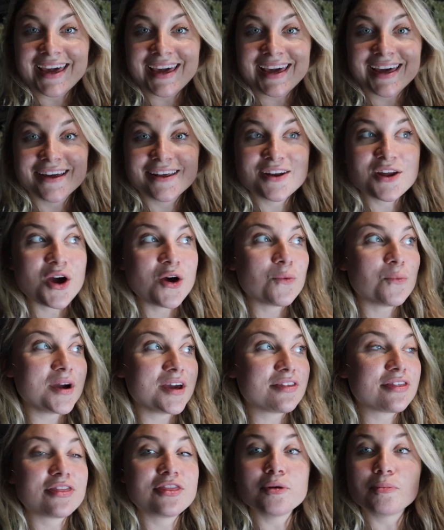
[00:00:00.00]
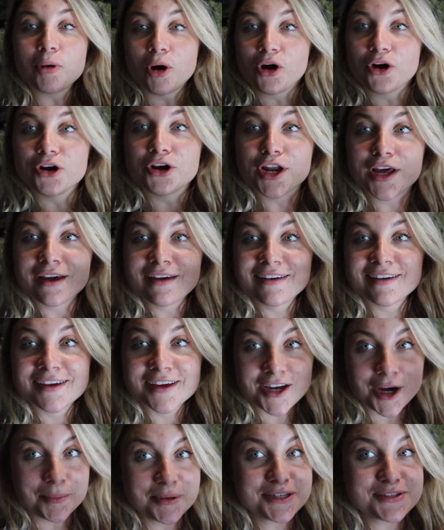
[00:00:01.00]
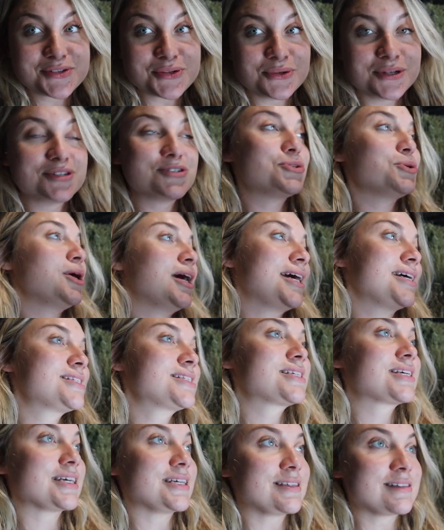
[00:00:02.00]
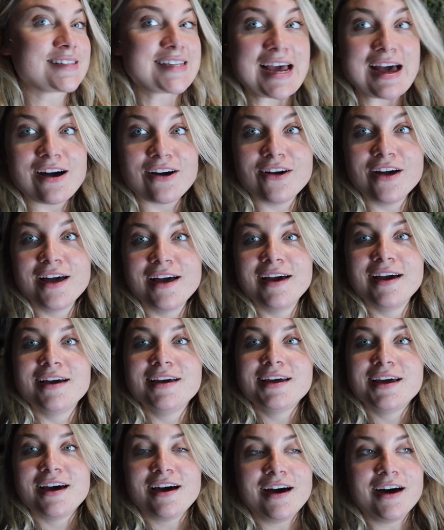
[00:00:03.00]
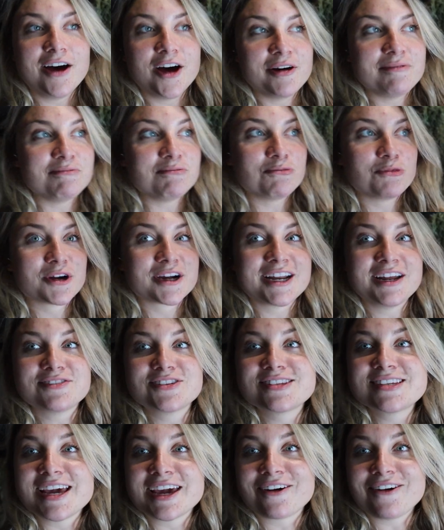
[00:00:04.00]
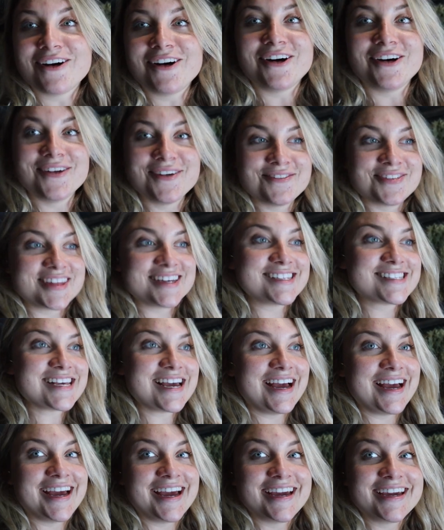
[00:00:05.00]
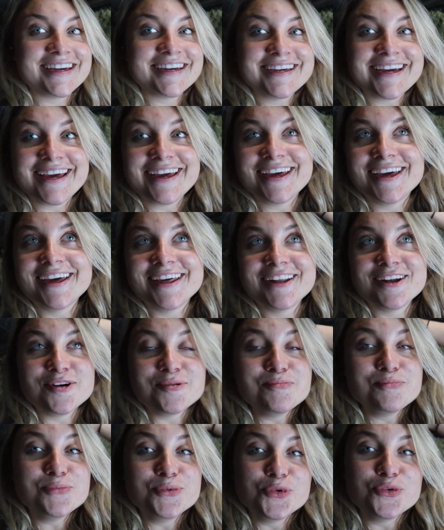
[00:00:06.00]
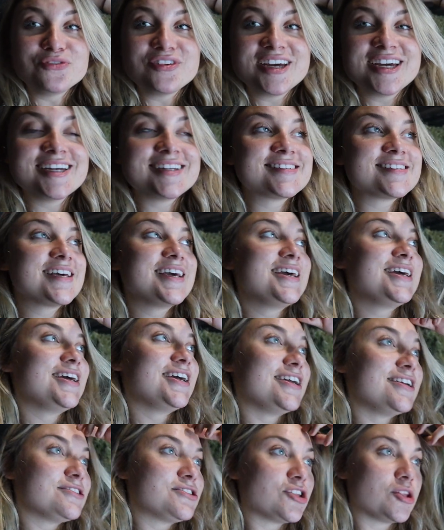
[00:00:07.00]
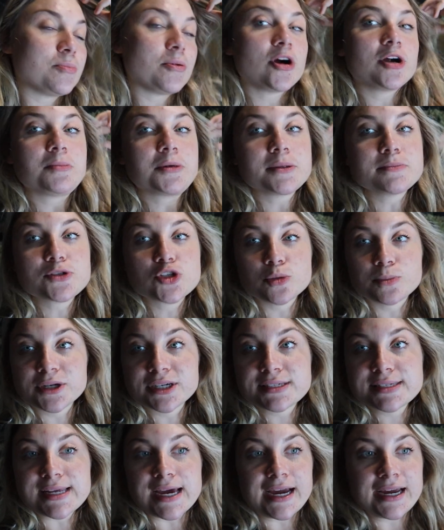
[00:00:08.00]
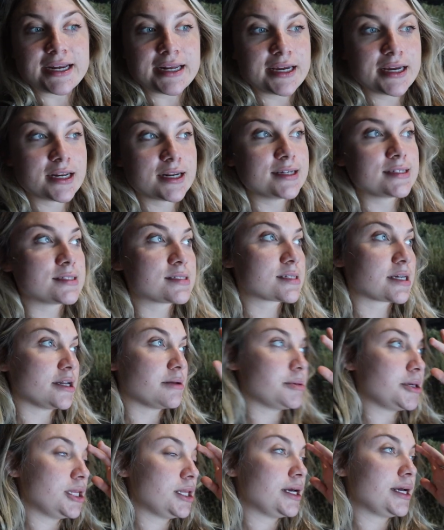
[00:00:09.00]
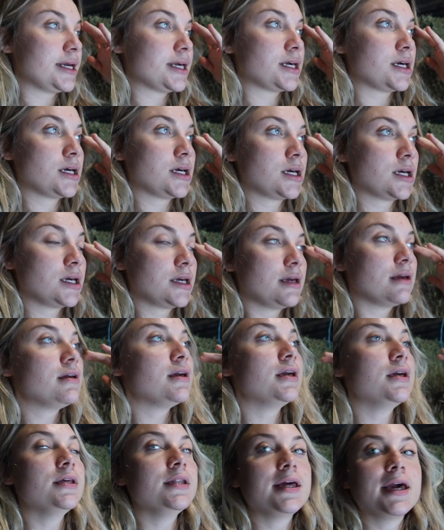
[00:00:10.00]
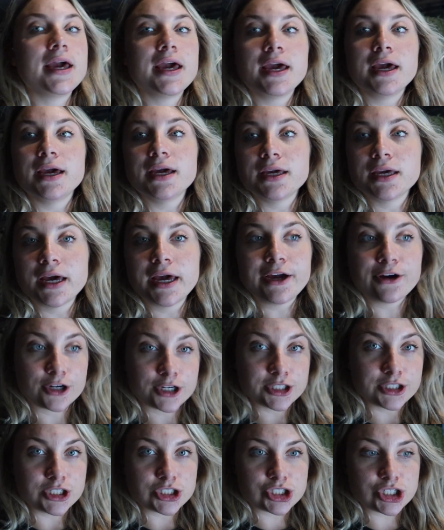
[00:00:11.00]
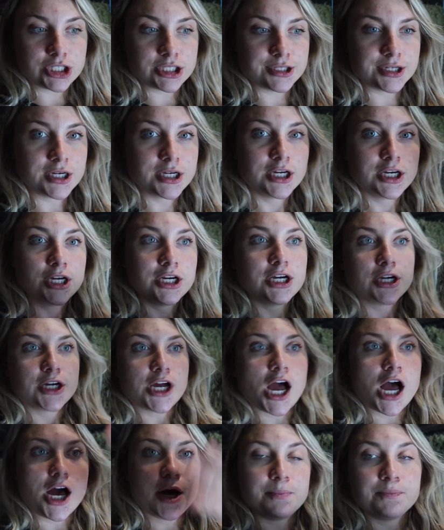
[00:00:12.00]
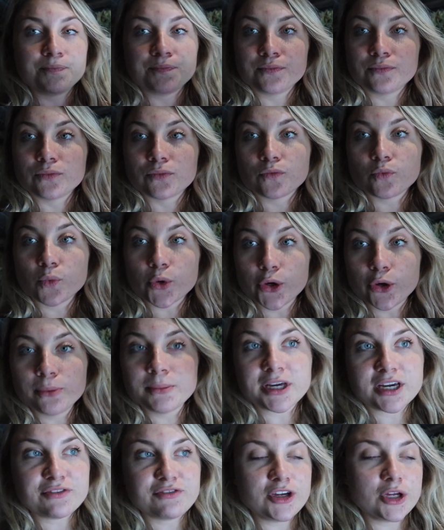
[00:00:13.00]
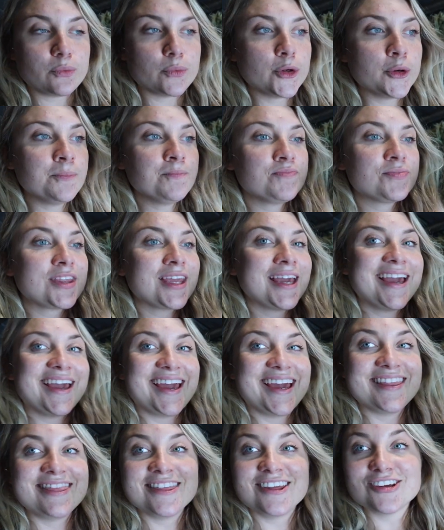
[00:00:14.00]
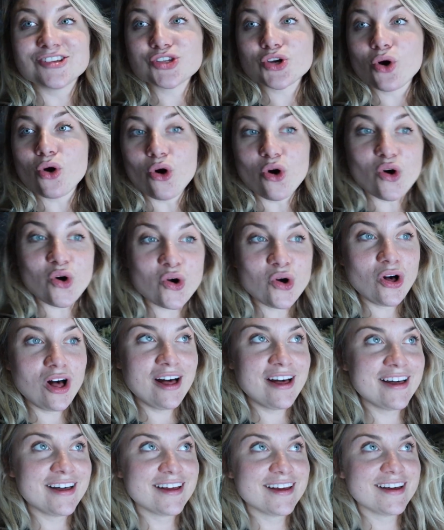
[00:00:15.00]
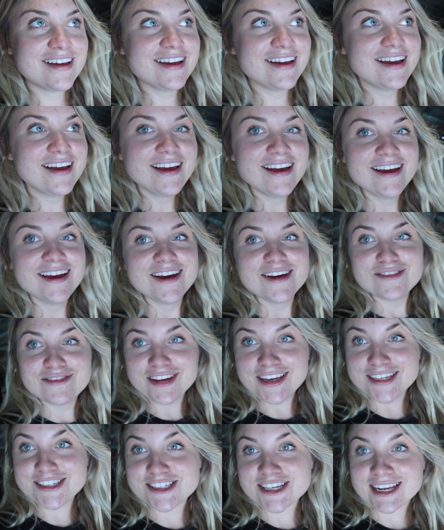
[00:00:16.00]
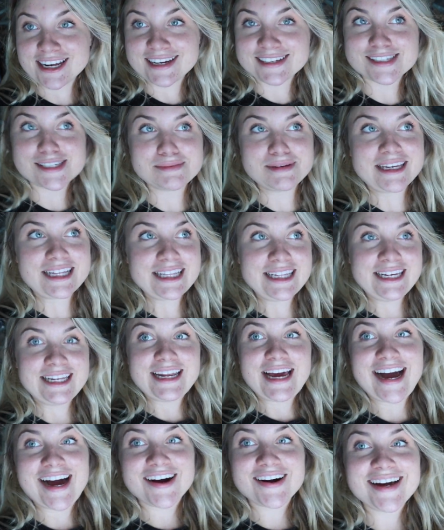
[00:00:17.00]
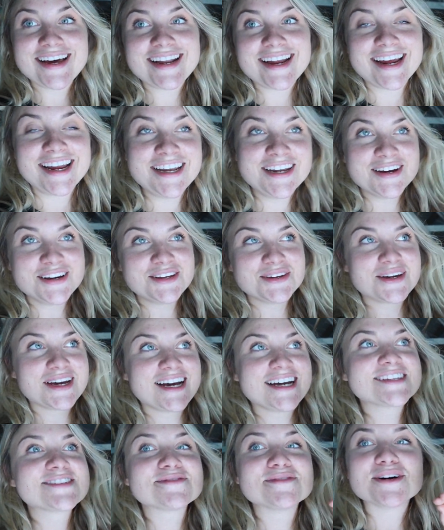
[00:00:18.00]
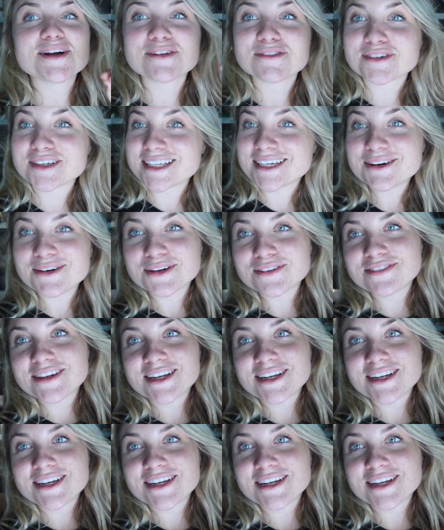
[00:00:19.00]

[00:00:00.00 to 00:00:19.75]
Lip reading: And with the barn coming soon, as you guys can tell, we're gonna have to take all of this hay and move it to the barn, but I'm super excited because it's gonna be like in a air conditioned room, like a feed room. And this whole feed shed has to be cleaned out, and I know you guys from a really old